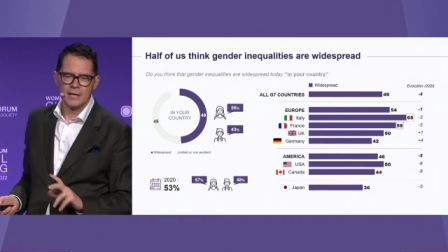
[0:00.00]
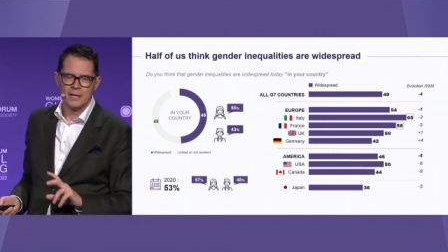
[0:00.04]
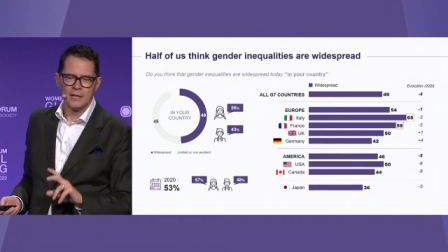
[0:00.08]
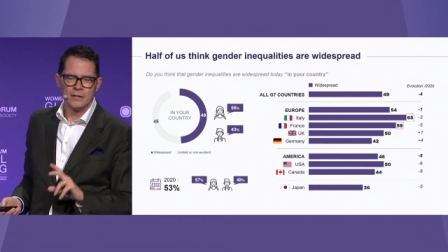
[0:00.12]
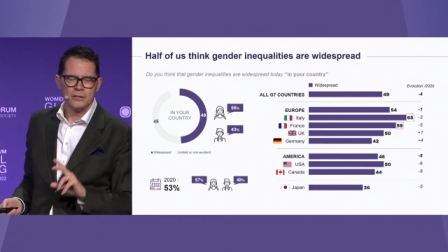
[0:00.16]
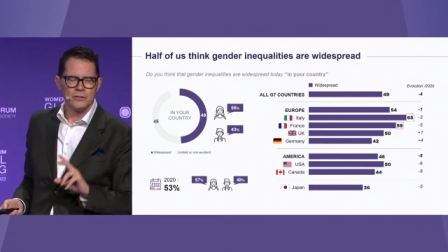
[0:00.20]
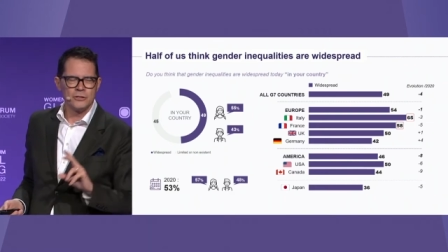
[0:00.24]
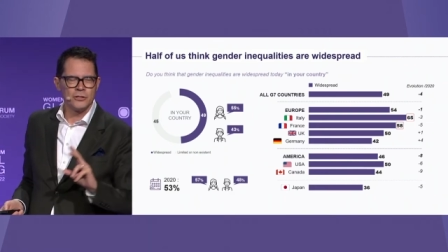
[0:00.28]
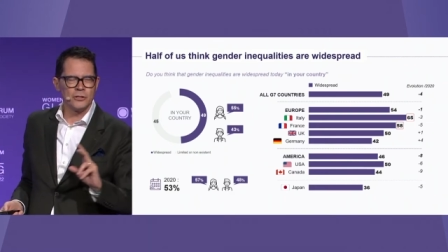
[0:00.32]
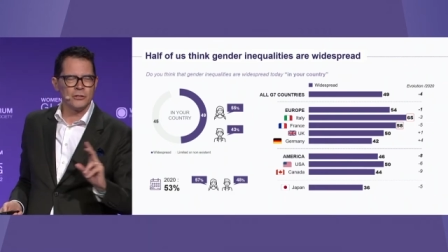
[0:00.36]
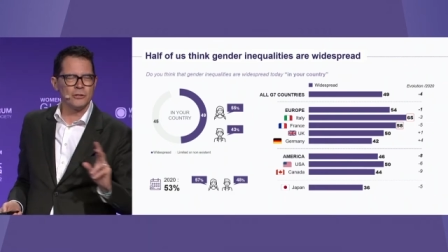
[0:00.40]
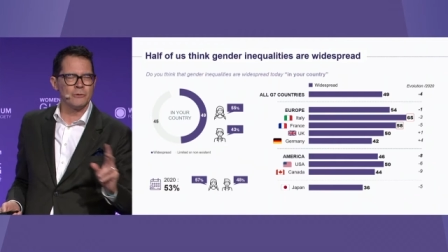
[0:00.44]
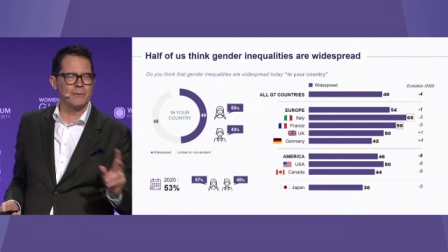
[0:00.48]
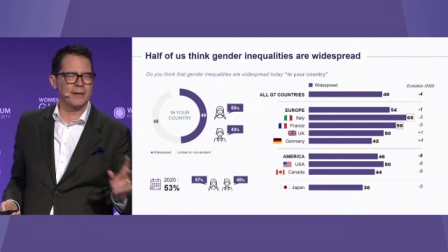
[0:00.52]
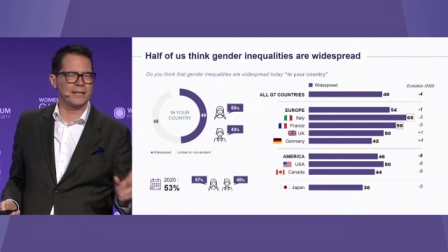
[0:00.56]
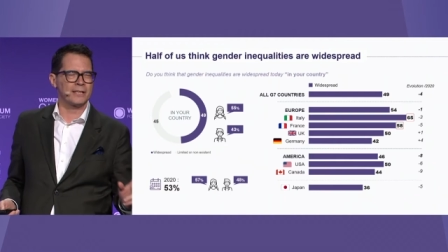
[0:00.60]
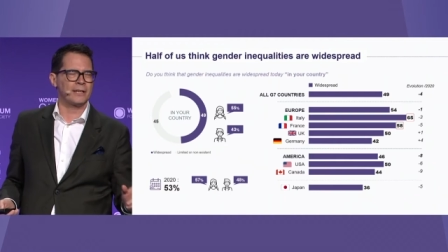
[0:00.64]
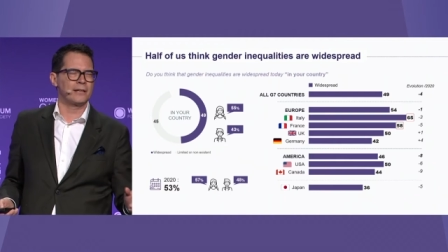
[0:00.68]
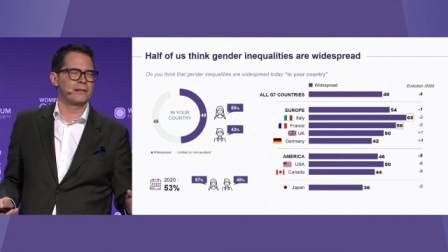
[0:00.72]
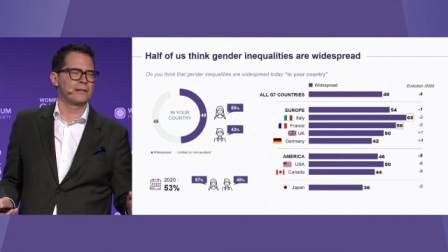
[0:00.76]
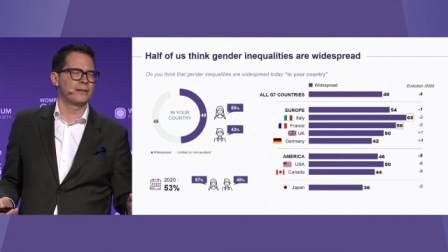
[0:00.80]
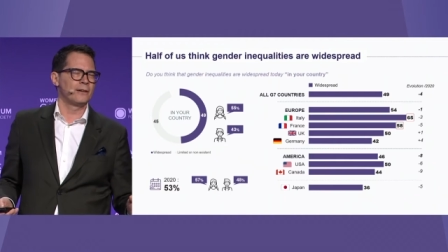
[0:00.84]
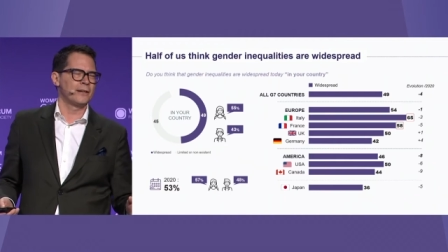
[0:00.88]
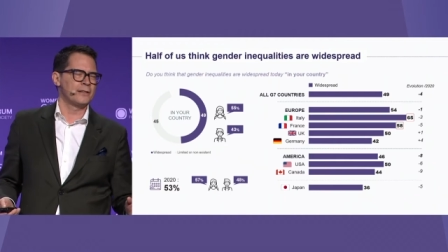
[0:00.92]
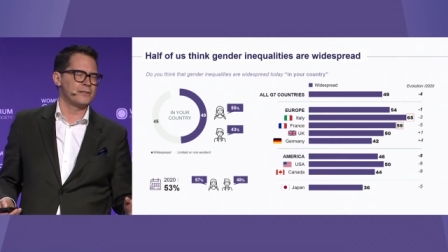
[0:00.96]
do
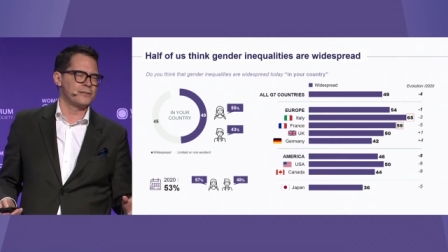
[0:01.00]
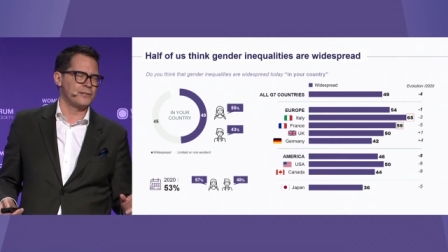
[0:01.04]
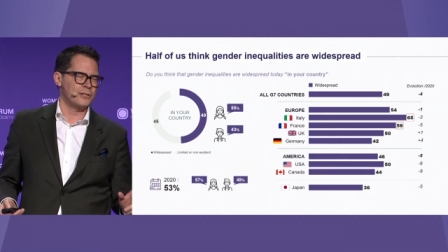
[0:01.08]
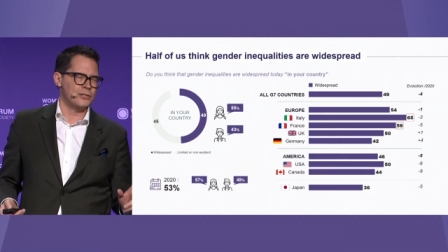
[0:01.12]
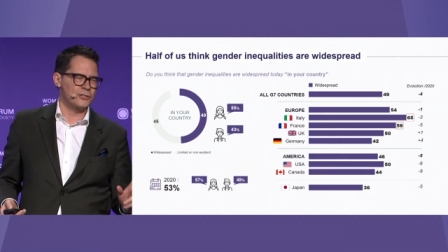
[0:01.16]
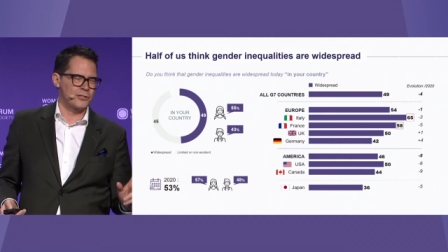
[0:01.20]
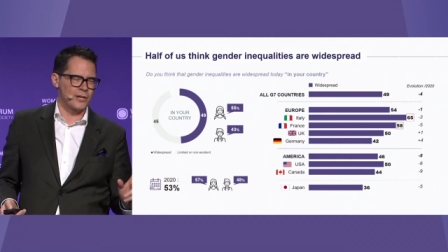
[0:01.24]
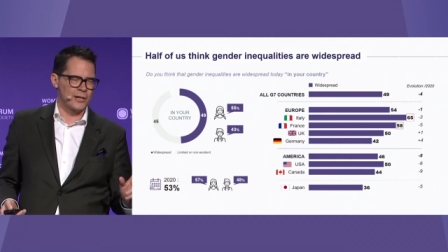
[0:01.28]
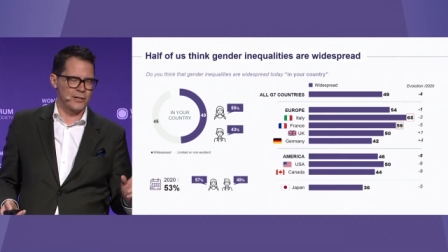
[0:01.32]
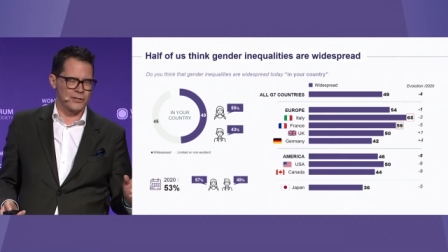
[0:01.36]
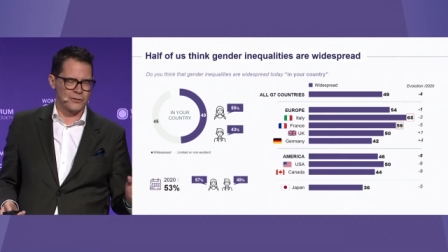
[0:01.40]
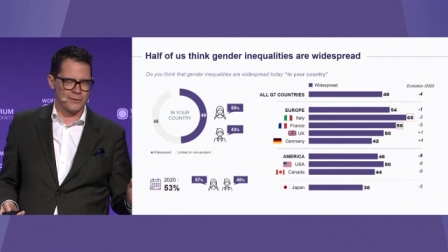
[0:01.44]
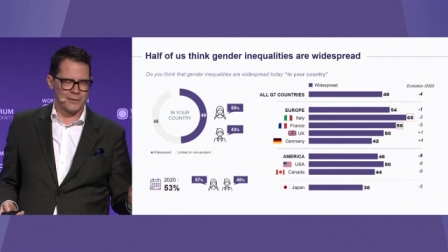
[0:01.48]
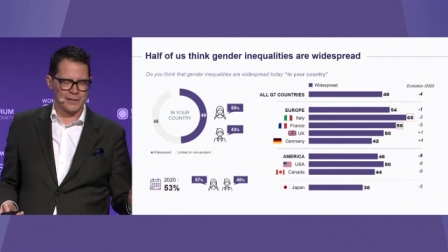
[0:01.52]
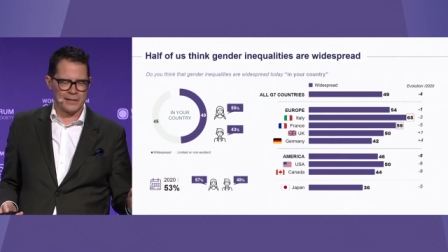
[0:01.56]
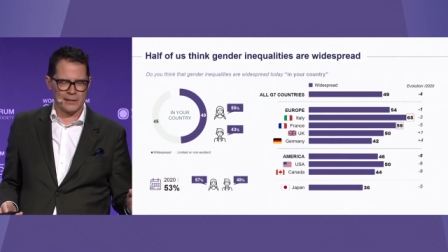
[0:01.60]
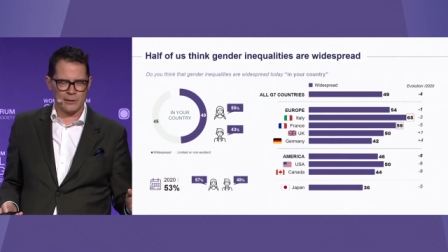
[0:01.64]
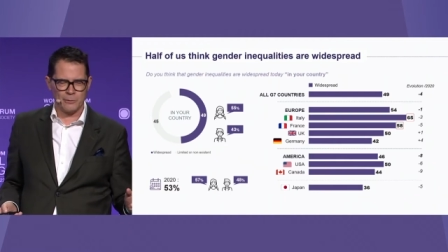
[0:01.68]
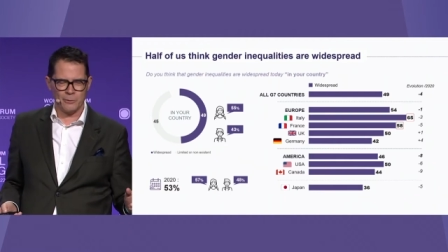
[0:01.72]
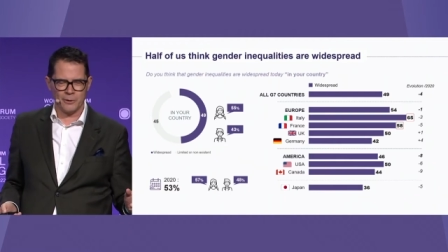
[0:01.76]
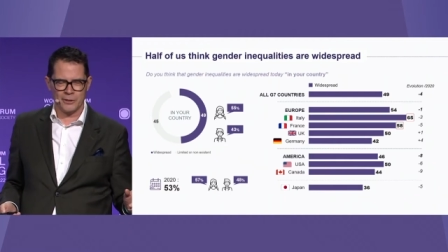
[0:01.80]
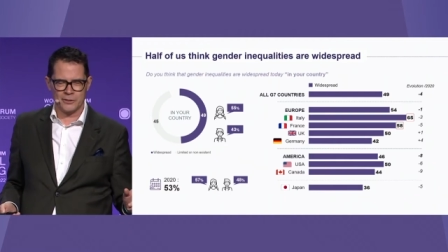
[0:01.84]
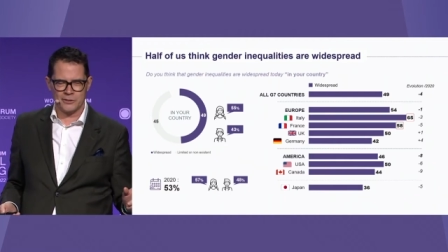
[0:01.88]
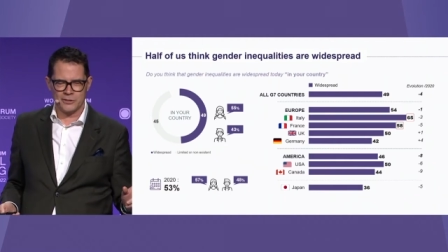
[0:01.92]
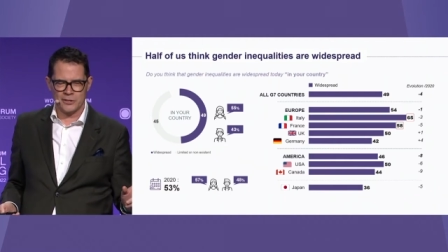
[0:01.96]
recognize that gender
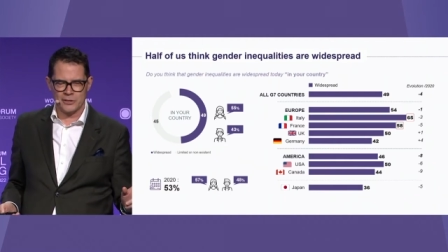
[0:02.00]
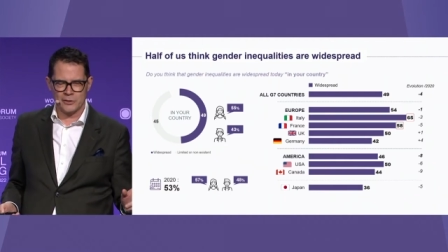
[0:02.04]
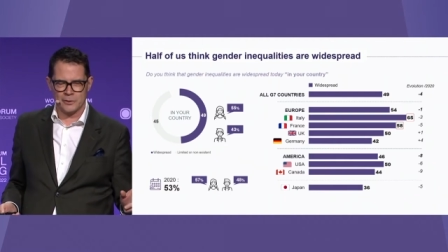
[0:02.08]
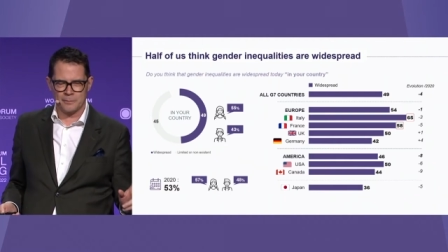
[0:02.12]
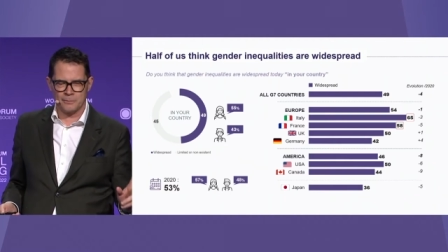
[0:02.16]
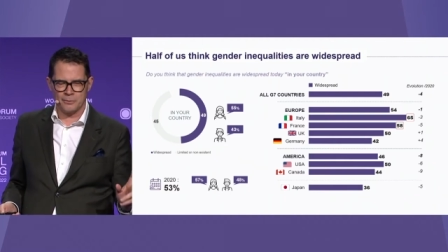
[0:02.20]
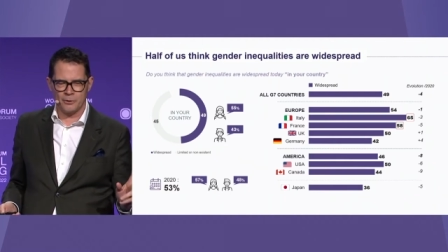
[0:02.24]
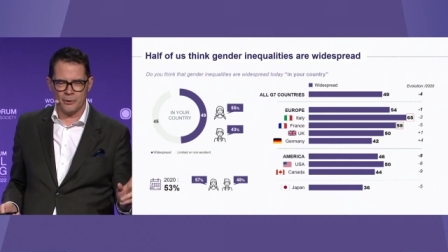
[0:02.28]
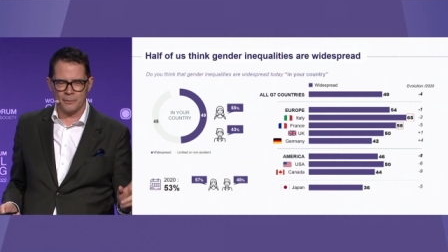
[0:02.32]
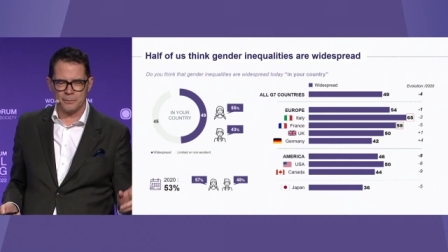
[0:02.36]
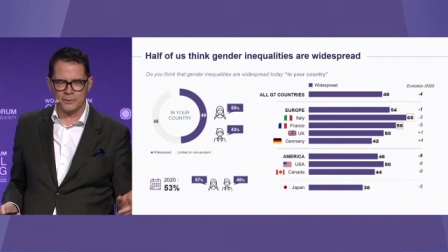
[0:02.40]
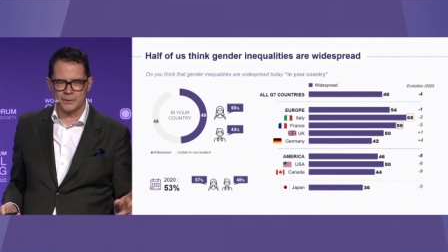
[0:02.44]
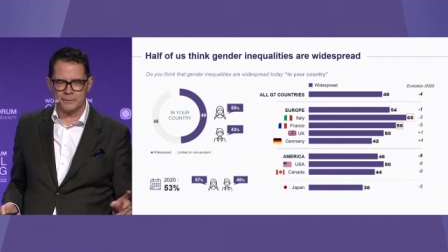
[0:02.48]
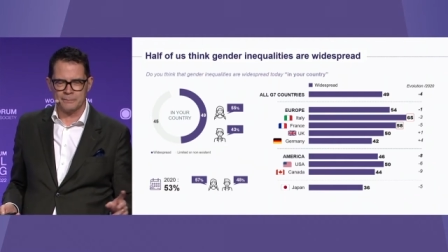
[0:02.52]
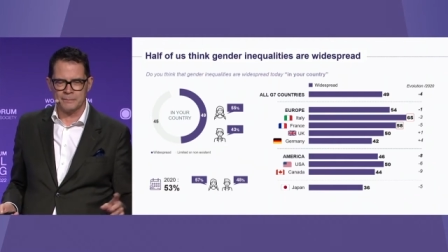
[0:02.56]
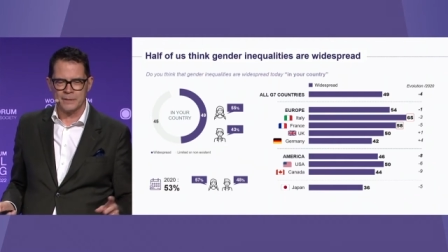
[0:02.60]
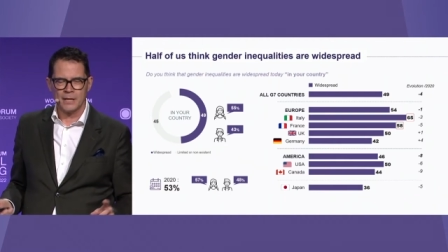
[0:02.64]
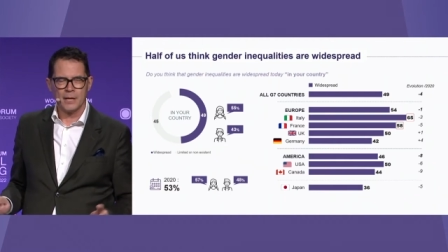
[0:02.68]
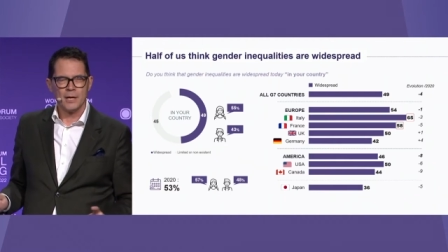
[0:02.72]
inequality is a problem.